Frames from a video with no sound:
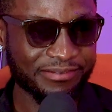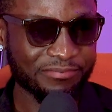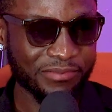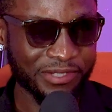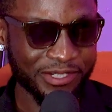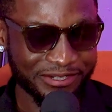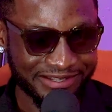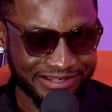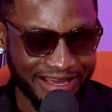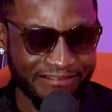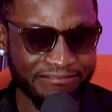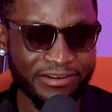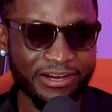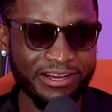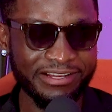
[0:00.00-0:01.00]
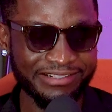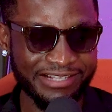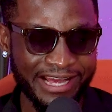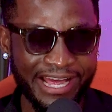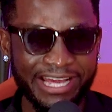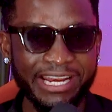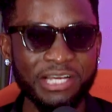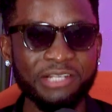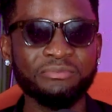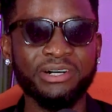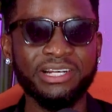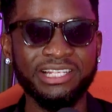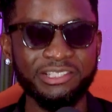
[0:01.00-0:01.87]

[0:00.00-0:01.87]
Because I like money.